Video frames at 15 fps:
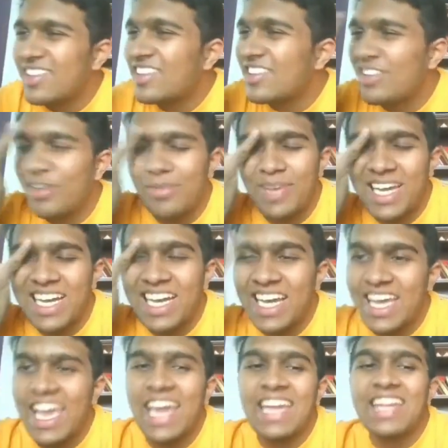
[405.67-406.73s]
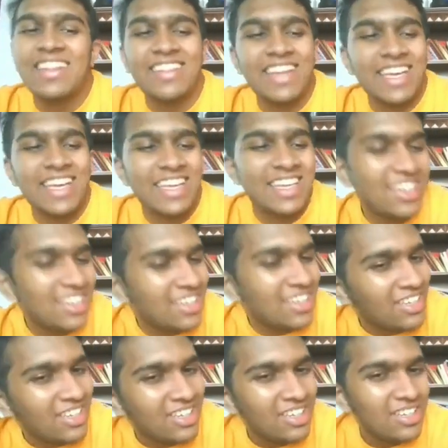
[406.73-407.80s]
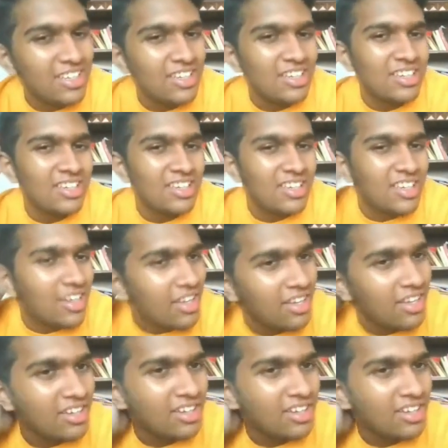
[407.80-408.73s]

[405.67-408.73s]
it into four parts or stems, like vocals, bass, drums,